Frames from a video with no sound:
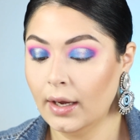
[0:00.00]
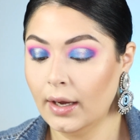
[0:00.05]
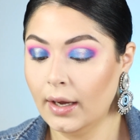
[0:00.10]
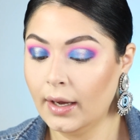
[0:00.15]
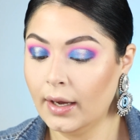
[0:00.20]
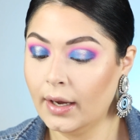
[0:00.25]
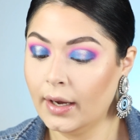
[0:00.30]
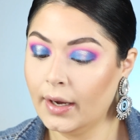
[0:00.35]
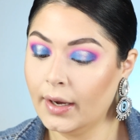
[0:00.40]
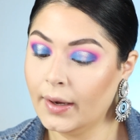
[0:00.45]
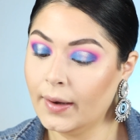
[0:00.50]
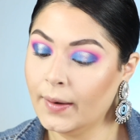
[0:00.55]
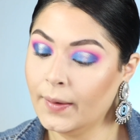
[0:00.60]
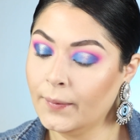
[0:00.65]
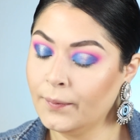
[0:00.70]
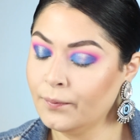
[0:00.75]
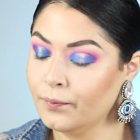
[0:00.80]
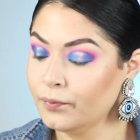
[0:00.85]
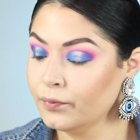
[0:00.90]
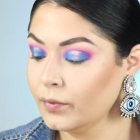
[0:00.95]

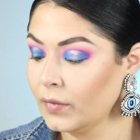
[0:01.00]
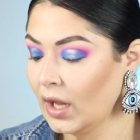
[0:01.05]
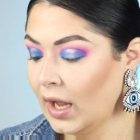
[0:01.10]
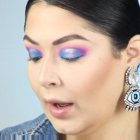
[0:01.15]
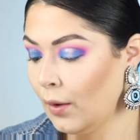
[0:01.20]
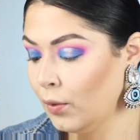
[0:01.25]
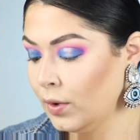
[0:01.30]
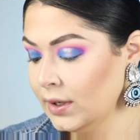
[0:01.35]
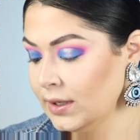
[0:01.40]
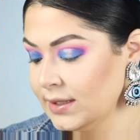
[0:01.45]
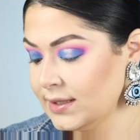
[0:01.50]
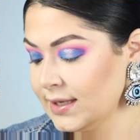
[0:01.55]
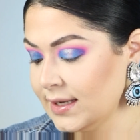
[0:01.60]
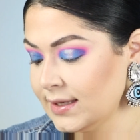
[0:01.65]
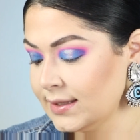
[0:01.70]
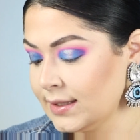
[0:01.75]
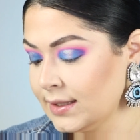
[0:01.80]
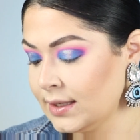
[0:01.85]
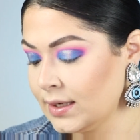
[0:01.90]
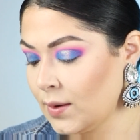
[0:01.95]
I wanna say
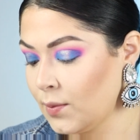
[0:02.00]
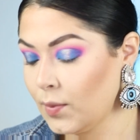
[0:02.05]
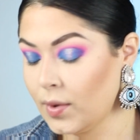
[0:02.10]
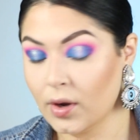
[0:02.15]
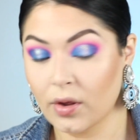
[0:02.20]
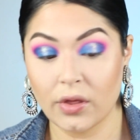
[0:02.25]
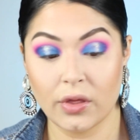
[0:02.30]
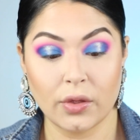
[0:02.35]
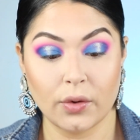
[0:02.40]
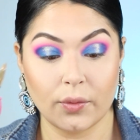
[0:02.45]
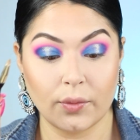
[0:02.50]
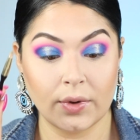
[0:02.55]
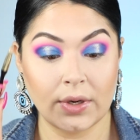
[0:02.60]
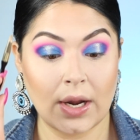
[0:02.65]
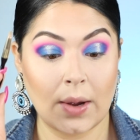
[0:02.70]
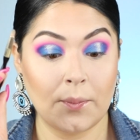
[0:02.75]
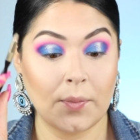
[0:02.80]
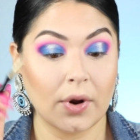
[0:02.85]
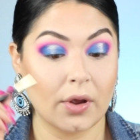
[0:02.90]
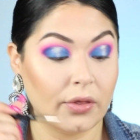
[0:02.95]
it's a number
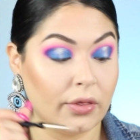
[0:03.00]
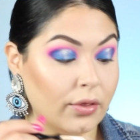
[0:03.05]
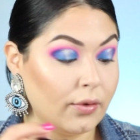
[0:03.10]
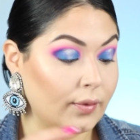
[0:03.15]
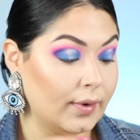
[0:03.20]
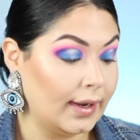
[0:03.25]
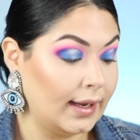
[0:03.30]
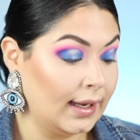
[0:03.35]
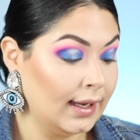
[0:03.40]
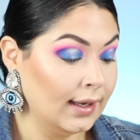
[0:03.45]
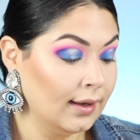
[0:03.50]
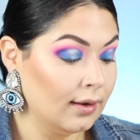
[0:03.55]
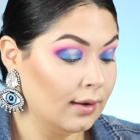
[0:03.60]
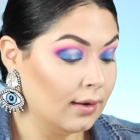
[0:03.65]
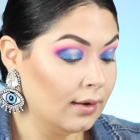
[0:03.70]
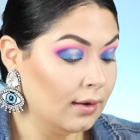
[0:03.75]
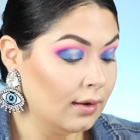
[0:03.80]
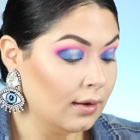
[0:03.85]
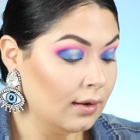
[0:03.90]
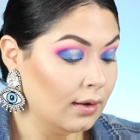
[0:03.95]
three.
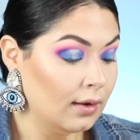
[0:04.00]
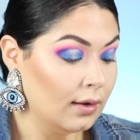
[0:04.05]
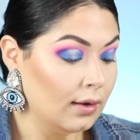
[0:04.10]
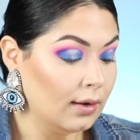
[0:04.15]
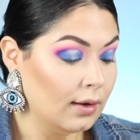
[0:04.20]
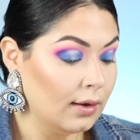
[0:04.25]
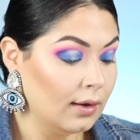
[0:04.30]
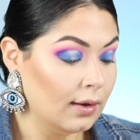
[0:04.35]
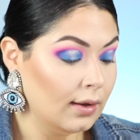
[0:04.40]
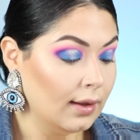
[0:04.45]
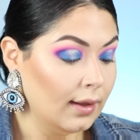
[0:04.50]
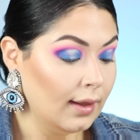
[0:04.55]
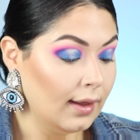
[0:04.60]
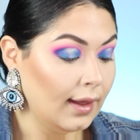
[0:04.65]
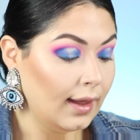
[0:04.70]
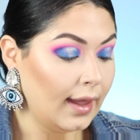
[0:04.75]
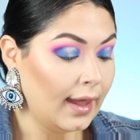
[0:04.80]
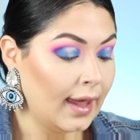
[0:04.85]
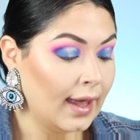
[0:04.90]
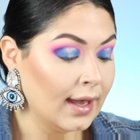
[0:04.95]

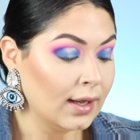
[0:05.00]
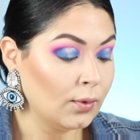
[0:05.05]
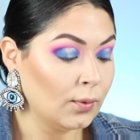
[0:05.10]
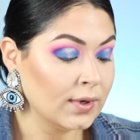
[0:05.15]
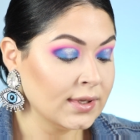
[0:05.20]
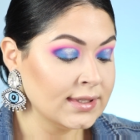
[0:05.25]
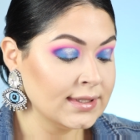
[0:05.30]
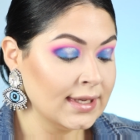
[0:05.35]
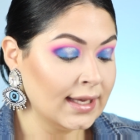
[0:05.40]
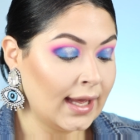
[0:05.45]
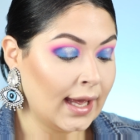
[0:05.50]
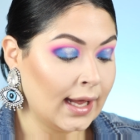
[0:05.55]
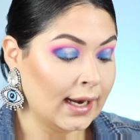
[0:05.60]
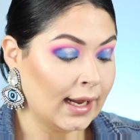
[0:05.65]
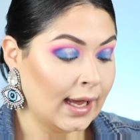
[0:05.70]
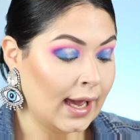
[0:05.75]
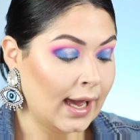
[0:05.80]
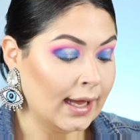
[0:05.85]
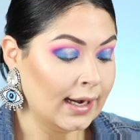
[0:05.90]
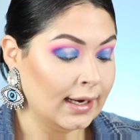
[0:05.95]
And once again,
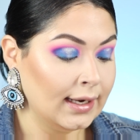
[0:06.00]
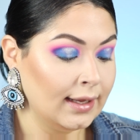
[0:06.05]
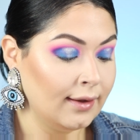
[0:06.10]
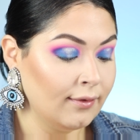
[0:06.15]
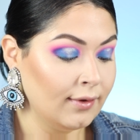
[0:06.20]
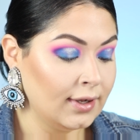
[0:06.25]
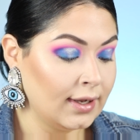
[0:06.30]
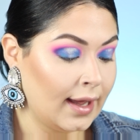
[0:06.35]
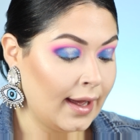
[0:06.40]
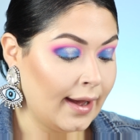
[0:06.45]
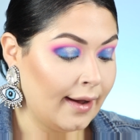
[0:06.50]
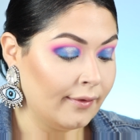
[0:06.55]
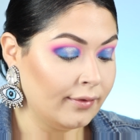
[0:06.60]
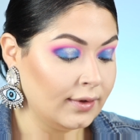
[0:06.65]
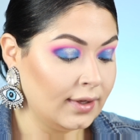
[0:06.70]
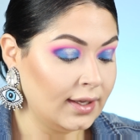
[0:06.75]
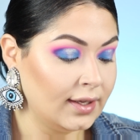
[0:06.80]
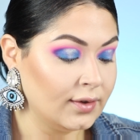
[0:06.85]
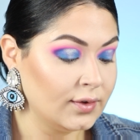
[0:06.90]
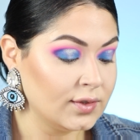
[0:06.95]
I didn't even have
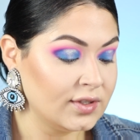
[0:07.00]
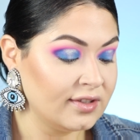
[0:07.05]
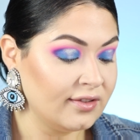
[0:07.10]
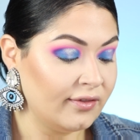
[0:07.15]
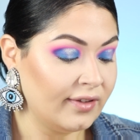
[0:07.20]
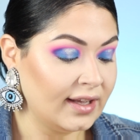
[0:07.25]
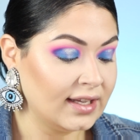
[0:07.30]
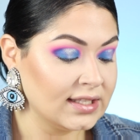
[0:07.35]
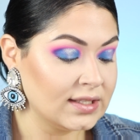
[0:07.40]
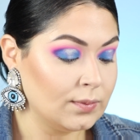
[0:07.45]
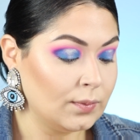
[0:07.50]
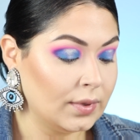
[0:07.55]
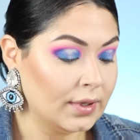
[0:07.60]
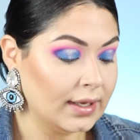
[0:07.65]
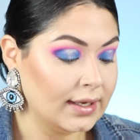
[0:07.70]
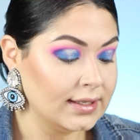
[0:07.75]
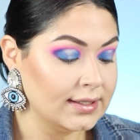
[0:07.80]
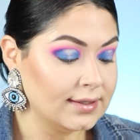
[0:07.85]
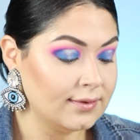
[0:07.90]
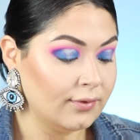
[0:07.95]
to use Fix
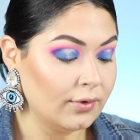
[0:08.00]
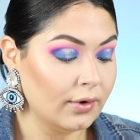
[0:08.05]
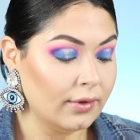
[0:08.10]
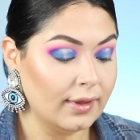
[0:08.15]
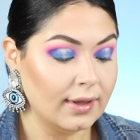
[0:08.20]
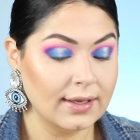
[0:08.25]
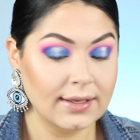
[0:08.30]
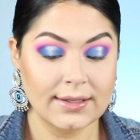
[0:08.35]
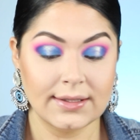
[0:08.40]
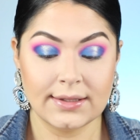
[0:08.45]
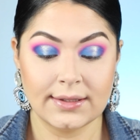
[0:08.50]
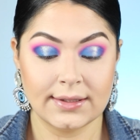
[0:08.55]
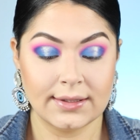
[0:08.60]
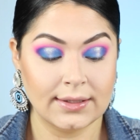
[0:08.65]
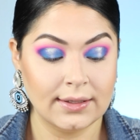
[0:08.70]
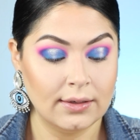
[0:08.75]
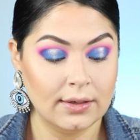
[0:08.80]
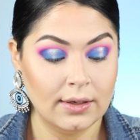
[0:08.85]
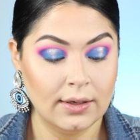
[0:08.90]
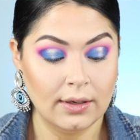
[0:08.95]
Plus for this
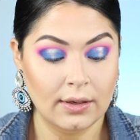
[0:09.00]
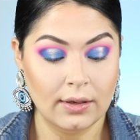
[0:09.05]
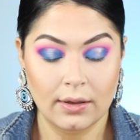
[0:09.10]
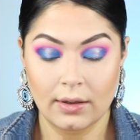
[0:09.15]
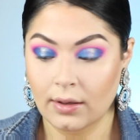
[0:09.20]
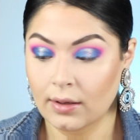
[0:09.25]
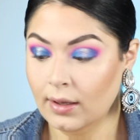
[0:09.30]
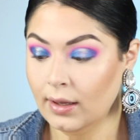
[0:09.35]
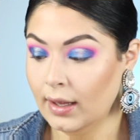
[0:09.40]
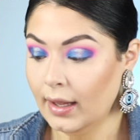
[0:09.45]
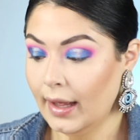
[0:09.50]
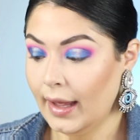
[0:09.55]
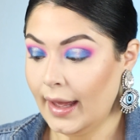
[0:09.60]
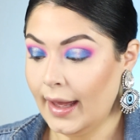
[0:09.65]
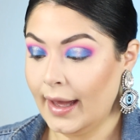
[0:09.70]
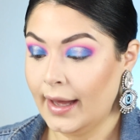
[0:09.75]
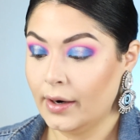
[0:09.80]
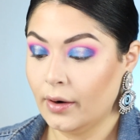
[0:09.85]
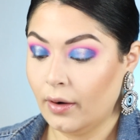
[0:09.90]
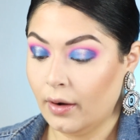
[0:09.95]

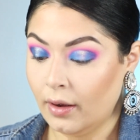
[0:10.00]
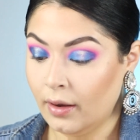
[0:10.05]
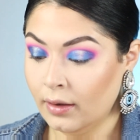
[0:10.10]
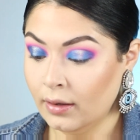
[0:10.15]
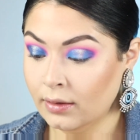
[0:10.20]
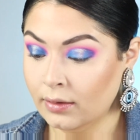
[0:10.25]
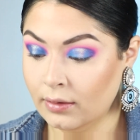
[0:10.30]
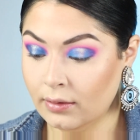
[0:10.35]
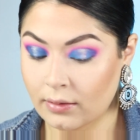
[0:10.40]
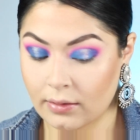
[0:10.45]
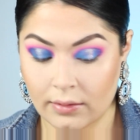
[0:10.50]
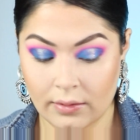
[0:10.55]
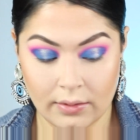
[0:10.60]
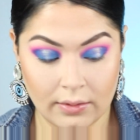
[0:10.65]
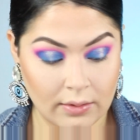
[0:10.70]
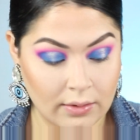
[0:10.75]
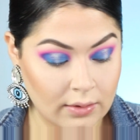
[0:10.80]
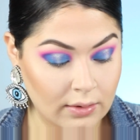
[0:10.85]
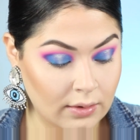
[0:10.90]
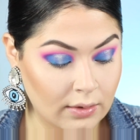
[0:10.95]
at all.
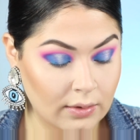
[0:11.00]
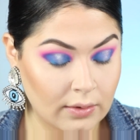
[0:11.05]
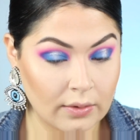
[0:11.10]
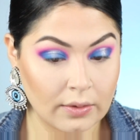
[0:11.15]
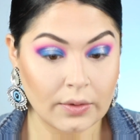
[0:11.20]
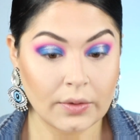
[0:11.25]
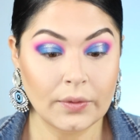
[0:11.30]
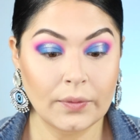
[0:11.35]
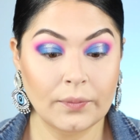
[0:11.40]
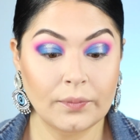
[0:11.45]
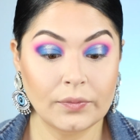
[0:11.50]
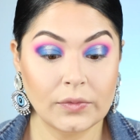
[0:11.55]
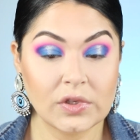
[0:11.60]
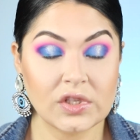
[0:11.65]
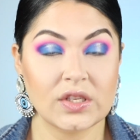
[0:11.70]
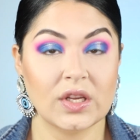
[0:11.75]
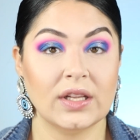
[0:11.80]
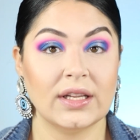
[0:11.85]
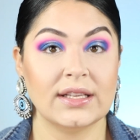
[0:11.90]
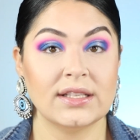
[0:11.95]

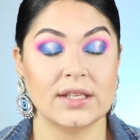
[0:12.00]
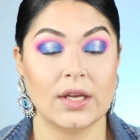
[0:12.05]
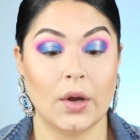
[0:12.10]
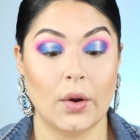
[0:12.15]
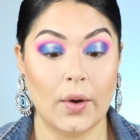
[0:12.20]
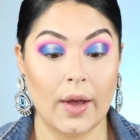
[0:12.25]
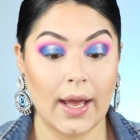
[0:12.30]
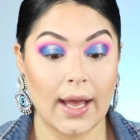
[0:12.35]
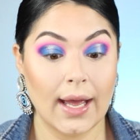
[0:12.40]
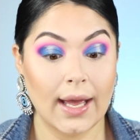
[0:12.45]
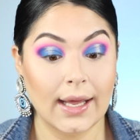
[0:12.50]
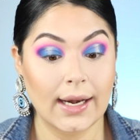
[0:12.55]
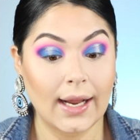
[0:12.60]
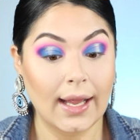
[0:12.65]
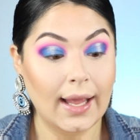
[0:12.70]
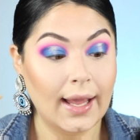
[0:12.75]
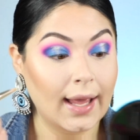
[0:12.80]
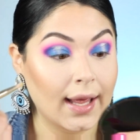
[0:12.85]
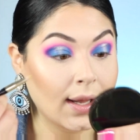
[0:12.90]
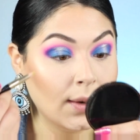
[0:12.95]
So let's go ahead
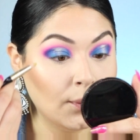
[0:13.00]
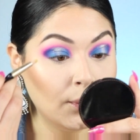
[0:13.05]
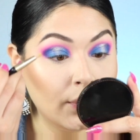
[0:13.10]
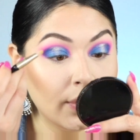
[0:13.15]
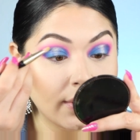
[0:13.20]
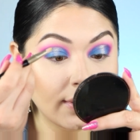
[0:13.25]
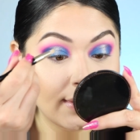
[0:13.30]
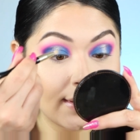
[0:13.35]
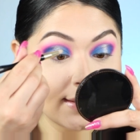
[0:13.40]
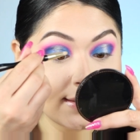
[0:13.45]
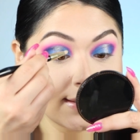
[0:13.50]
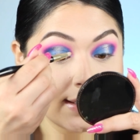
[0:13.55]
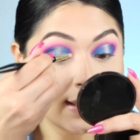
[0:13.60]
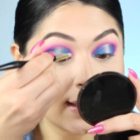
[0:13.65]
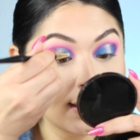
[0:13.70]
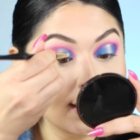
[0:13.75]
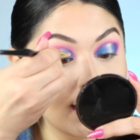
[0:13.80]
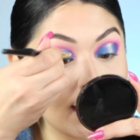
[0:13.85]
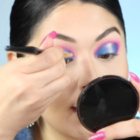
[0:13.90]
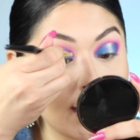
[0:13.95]
and put this
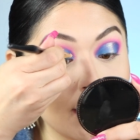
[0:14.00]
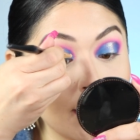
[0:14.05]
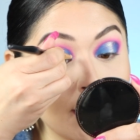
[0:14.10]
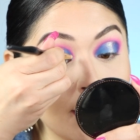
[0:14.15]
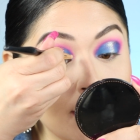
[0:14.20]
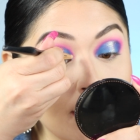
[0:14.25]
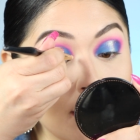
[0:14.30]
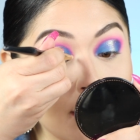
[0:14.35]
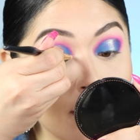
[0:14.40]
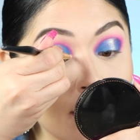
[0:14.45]
in here.